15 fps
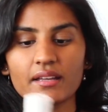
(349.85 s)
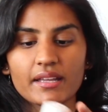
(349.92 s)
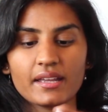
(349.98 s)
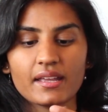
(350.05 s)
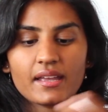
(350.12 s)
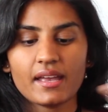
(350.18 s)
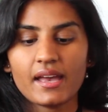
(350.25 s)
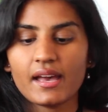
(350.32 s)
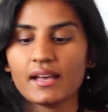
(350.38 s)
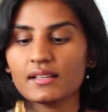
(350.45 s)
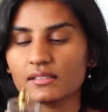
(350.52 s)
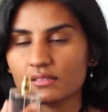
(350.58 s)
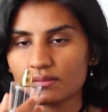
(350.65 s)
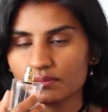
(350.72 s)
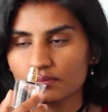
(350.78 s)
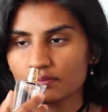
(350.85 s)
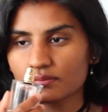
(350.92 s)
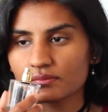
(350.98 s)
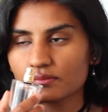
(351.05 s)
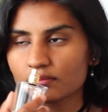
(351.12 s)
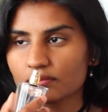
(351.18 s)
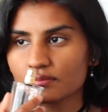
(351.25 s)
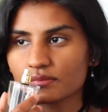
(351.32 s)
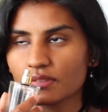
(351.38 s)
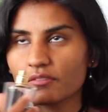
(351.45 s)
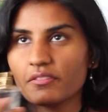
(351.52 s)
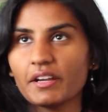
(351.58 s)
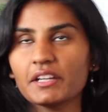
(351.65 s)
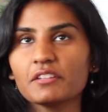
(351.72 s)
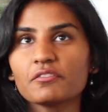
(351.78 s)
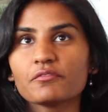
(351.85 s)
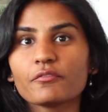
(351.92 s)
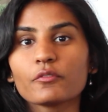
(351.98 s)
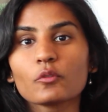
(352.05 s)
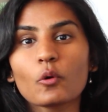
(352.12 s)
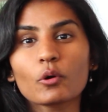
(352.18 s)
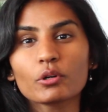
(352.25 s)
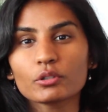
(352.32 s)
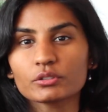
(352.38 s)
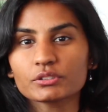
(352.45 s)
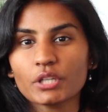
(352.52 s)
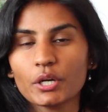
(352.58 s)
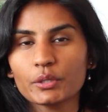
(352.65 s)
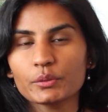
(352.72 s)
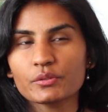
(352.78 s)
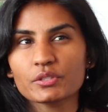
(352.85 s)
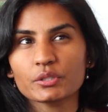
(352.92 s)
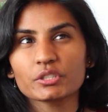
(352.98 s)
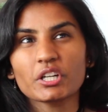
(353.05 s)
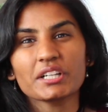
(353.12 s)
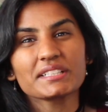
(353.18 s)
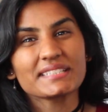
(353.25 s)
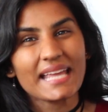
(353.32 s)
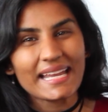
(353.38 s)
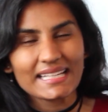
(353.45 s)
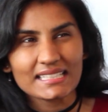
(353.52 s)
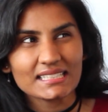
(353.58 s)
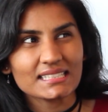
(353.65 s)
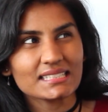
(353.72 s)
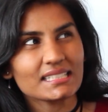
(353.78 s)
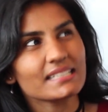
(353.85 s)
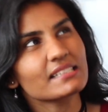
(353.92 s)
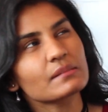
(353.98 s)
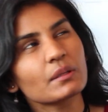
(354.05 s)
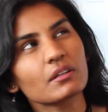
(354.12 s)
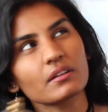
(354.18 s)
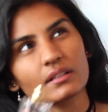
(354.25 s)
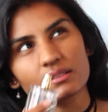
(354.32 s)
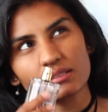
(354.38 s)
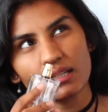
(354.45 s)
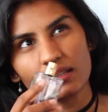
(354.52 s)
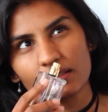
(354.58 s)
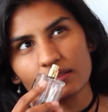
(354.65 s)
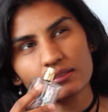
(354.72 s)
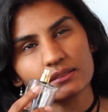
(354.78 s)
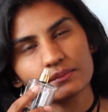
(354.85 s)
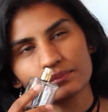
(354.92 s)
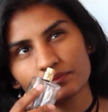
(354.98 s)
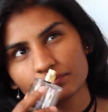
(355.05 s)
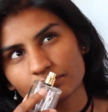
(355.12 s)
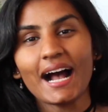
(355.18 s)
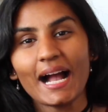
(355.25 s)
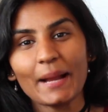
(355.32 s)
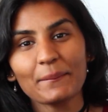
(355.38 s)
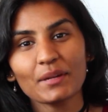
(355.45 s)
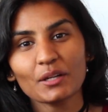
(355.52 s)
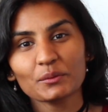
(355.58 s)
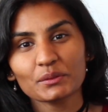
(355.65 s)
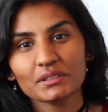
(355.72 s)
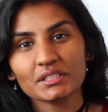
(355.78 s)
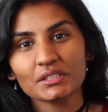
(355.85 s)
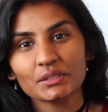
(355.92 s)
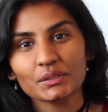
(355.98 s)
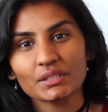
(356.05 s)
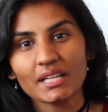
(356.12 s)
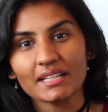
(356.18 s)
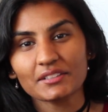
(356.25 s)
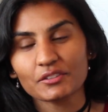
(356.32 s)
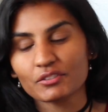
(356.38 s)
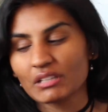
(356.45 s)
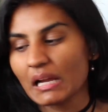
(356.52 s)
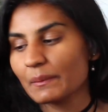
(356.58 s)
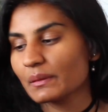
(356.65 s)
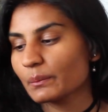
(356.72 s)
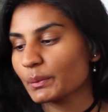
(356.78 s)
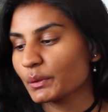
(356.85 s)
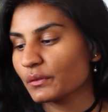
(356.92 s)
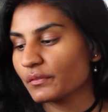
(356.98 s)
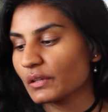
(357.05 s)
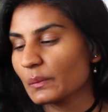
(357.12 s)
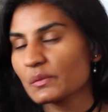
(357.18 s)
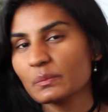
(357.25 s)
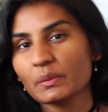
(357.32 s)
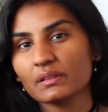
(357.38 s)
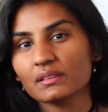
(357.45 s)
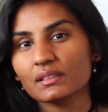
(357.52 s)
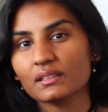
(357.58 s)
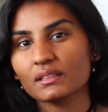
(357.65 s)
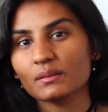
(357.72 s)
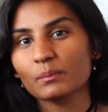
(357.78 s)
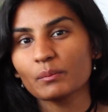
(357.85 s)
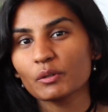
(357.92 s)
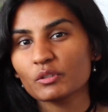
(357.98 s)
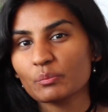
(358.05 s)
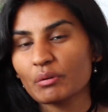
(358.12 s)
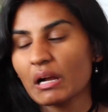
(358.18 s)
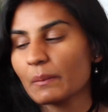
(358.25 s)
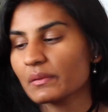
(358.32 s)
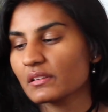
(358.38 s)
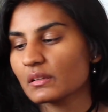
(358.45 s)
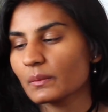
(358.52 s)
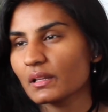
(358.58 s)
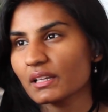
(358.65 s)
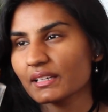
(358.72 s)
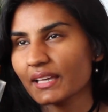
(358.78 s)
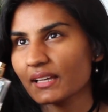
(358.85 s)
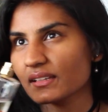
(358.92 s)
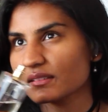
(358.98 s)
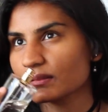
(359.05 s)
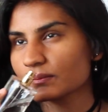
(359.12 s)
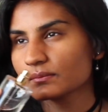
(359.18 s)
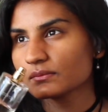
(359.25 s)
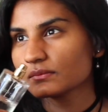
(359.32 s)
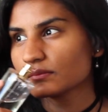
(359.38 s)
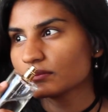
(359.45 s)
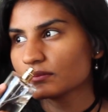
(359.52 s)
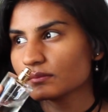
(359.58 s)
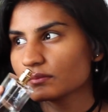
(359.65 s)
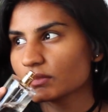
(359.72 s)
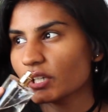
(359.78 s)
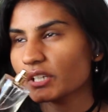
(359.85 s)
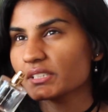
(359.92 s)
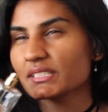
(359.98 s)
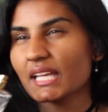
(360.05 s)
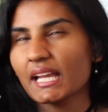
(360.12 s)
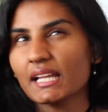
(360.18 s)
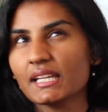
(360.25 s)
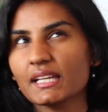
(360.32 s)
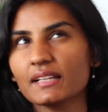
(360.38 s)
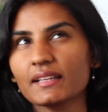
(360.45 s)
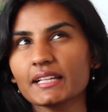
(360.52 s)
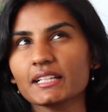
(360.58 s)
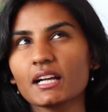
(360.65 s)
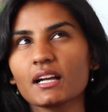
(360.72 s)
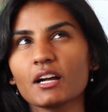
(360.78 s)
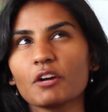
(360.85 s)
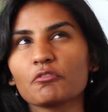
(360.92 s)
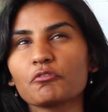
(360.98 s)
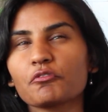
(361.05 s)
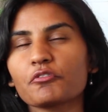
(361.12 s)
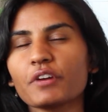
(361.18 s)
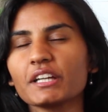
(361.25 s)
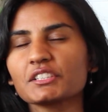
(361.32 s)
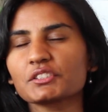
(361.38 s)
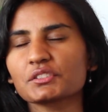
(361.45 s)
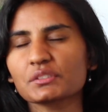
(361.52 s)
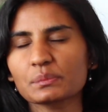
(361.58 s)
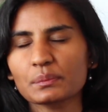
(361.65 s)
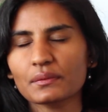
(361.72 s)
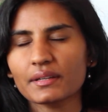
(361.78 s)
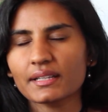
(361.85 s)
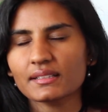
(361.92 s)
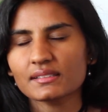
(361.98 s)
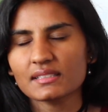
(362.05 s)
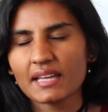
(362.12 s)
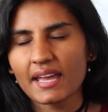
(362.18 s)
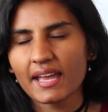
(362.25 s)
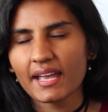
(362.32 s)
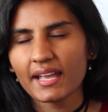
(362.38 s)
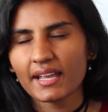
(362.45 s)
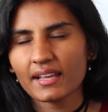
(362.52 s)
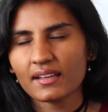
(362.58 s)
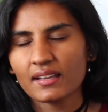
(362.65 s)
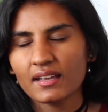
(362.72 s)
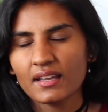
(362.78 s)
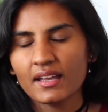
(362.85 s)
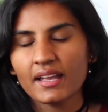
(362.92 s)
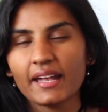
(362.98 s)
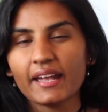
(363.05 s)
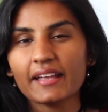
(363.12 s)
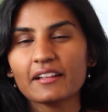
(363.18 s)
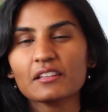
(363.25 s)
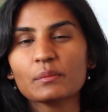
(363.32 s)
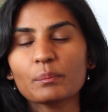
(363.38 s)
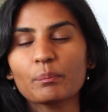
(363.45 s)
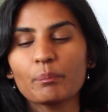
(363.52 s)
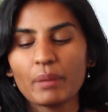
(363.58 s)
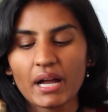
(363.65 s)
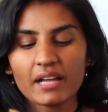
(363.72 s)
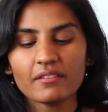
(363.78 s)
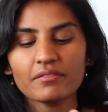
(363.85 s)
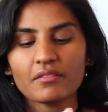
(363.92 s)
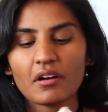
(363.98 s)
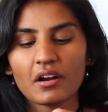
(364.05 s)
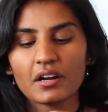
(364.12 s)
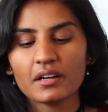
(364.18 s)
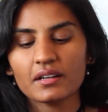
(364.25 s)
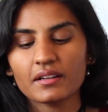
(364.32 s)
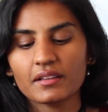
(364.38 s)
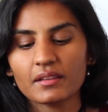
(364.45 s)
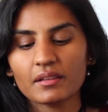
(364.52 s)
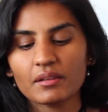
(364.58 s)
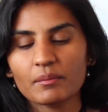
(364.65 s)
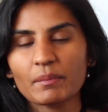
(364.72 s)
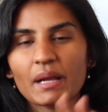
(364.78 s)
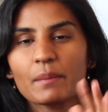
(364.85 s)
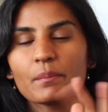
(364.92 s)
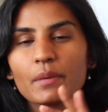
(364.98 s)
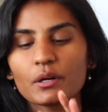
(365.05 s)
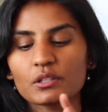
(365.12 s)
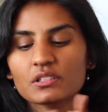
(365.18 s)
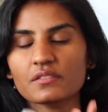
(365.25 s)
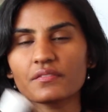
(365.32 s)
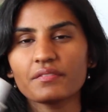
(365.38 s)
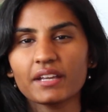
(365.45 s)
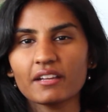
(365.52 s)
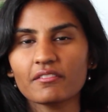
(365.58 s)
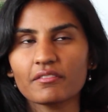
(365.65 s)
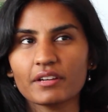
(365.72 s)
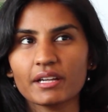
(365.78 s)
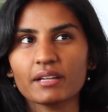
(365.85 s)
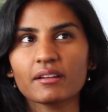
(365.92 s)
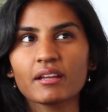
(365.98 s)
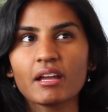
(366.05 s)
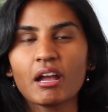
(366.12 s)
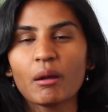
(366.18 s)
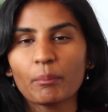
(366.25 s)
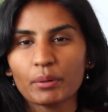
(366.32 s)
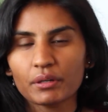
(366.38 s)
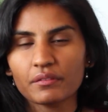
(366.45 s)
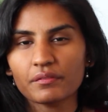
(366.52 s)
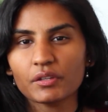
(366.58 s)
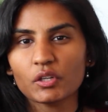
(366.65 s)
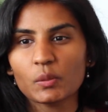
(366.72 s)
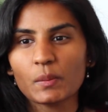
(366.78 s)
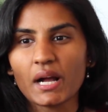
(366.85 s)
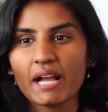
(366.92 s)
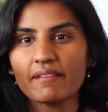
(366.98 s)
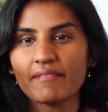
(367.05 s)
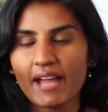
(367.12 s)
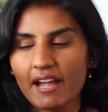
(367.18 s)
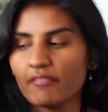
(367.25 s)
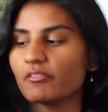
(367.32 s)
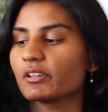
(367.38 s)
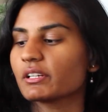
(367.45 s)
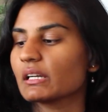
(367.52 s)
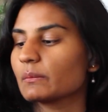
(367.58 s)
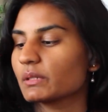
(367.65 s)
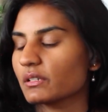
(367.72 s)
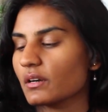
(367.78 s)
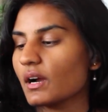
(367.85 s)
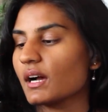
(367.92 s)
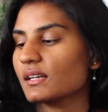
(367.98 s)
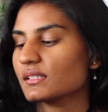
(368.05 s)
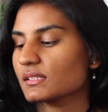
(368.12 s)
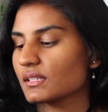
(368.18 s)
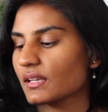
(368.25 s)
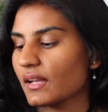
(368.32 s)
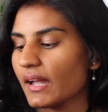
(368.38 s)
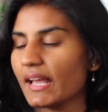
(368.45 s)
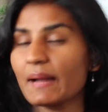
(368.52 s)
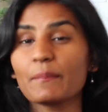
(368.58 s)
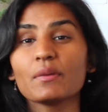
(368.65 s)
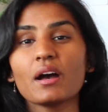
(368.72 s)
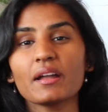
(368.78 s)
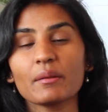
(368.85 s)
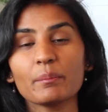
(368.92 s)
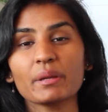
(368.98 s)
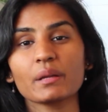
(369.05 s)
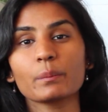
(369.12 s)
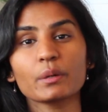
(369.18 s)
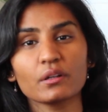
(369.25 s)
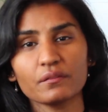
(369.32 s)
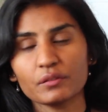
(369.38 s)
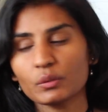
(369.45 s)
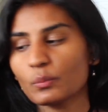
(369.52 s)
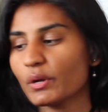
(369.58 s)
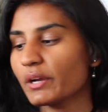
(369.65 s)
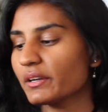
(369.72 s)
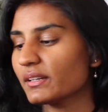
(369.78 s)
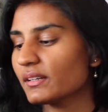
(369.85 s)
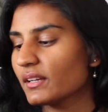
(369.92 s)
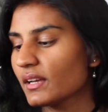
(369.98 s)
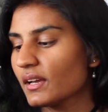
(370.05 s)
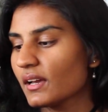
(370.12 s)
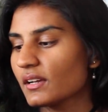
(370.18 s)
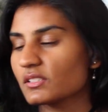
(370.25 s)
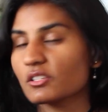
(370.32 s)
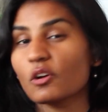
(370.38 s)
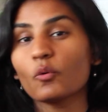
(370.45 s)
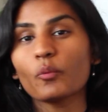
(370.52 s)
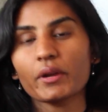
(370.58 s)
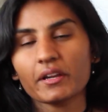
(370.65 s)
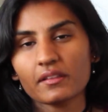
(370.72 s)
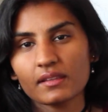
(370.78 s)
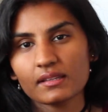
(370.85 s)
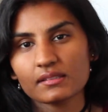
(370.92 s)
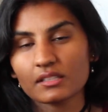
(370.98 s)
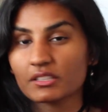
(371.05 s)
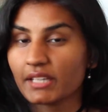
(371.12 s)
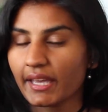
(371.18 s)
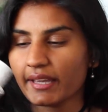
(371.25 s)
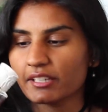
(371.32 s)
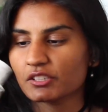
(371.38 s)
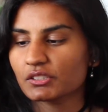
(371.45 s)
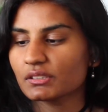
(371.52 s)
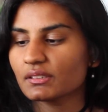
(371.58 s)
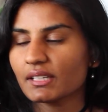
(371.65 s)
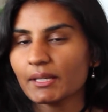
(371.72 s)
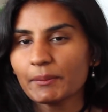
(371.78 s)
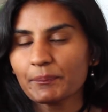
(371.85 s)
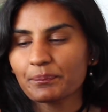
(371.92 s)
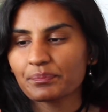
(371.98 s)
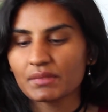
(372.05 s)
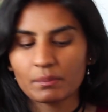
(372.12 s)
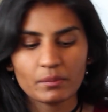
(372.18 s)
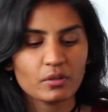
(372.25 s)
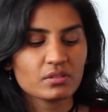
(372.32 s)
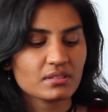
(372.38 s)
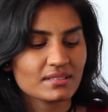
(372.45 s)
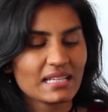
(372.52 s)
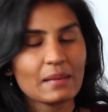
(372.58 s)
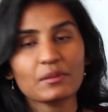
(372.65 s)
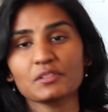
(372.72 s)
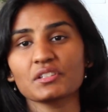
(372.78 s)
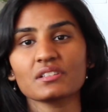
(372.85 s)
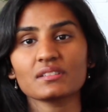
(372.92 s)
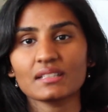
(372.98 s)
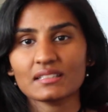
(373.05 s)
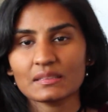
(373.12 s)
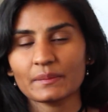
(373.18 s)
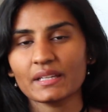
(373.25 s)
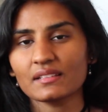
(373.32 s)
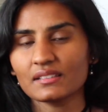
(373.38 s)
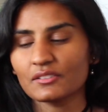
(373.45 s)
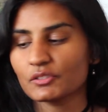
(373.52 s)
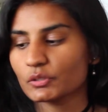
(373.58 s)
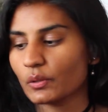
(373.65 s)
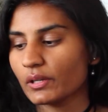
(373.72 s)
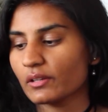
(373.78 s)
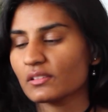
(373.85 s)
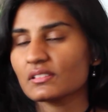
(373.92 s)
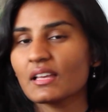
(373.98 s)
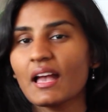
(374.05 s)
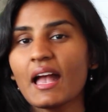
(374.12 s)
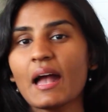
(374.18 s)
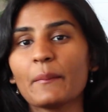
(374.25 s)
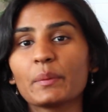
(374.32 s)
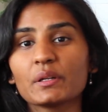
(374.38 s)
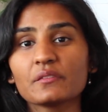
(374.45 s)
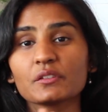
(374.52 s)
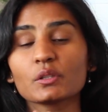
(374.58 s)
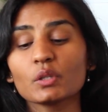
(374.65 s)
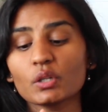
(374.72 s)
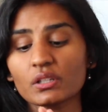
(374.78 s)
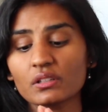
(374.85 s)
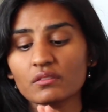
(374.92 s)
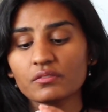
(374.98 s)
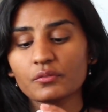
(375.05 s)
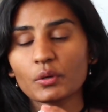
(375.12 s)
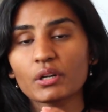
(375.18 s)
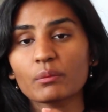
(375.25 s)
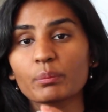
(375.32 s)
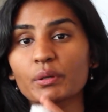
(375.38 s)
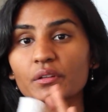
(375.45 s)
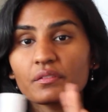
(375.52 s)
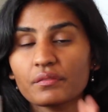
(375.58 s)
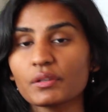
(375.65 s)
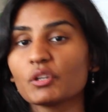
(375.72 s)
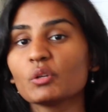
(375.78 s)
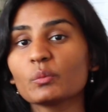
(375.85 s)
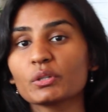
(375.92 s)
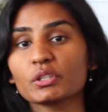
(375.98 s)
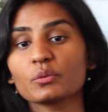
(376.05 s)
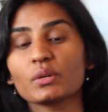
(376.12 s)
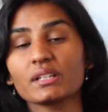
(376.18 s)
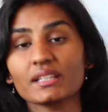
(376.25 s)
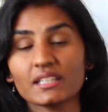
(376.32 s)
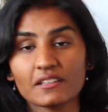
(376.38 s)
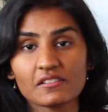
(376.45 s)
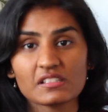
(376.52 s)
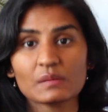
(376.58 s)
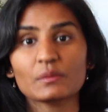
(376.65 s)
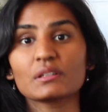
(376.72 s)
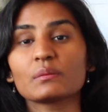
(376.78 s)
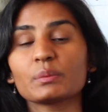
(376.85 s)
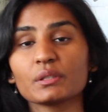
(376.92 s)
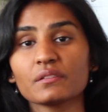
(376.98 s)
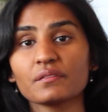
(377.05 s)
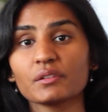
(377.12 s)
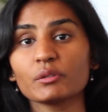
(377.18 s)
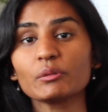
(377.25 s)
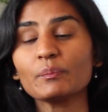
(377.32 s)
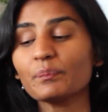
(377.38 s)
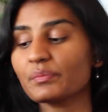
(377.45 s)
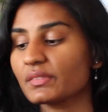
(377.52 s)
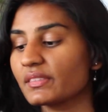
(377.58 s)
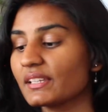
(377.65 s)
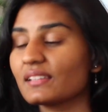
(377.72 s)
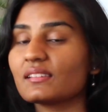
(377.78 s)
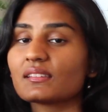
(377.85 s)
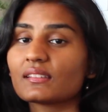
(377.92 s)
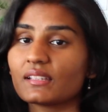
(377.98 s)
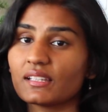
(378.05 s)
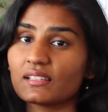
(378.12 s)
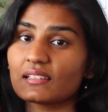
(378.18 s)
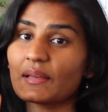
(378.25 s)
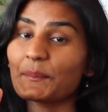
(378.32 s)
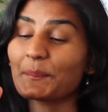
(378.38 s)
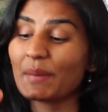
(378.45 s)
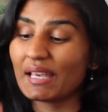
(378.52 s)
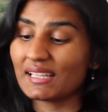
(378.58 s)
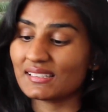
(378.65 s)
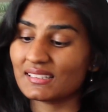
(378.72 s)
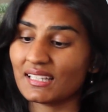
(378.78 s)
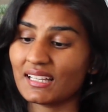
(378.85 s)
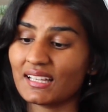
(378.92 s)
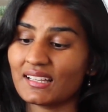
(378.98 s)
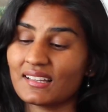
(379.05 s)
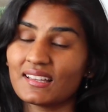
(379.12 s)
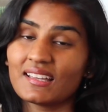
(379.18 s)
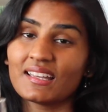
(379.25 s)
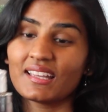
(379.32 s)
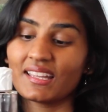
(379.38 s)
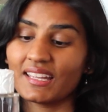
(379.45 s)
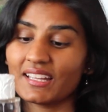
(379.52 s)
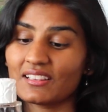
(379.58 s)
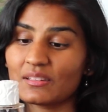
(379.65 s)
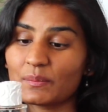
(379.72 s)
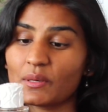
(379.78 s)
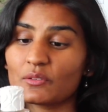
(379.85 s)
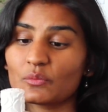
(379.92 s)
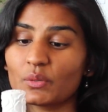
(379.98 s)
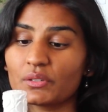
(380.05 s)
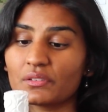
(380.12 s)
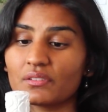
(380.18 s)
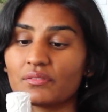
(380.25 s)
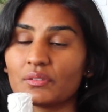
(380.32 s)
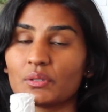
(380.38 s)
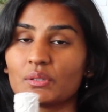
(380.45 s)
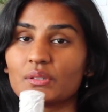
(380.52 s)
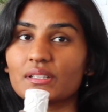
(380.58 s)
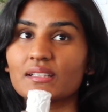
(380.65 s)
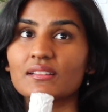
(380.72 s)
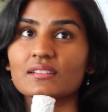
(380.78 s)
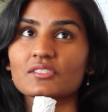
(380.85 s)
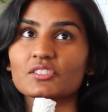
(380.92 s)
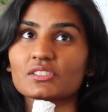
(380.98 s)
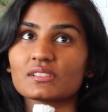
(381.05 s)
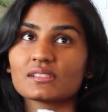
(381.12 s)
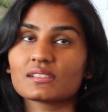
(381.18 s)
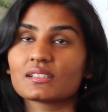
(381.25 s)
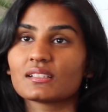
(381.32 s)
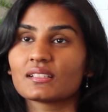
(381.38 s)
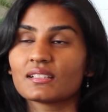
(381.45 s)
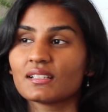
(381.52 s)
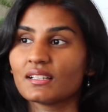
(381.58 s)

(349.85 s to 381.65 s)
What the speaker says: It has very floral tones, so gardenia. I smell gardenia. I'm not really good at describing perfumes, but the most prominent smell I get is gardenia, like a fresh spring day. It is by far my most favorite perfume I've ever come across. And I'm not a big perfume wearer, so I'll wear this occasionally. Most of the time I'll just stick to my essential oils. But if you're looking for a perfume or you want to give someone a perfume, this is amazing. It smells wonderful. It's just,